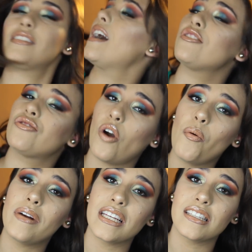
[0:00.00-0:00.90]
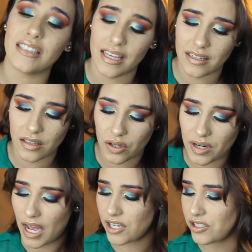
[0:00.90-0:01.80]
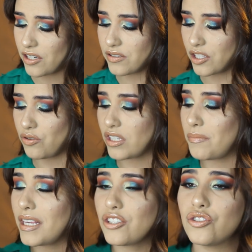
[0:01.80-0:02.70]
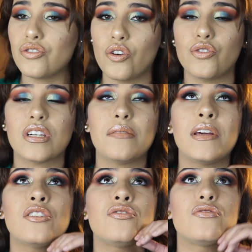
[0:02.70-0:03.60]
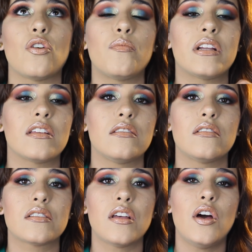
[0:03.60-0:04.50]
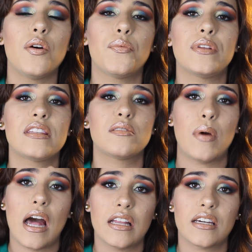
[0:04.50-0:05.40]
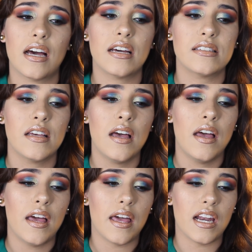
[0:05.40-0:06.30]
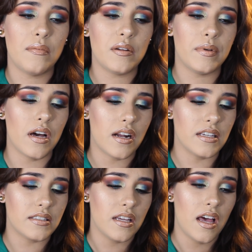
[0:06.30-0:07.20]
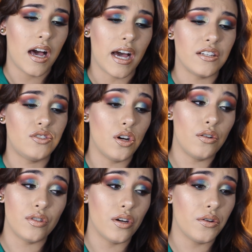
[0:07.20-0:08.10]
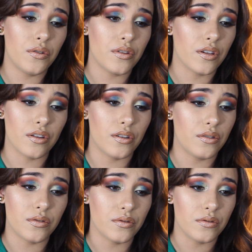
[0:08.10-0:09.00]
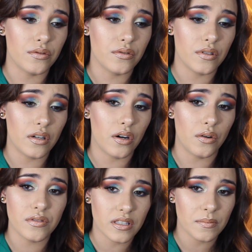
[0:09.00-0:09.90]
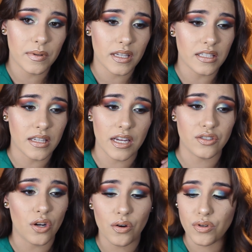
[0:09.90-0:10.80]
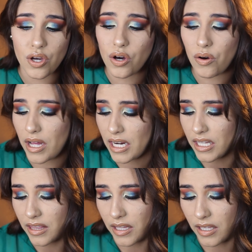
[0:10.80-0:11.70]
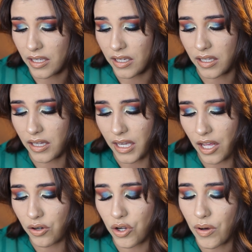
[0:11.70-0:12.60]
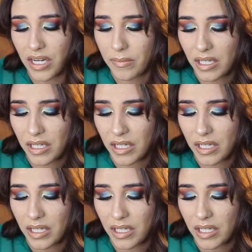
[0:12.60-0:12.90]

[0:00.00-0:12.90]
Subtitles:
has so many standalone eyeshadows that you can make so many looks with this palette, guys. And I'm going to be honest, I don't know the girl who owns this place. I don't know anything, like, I don't know anybody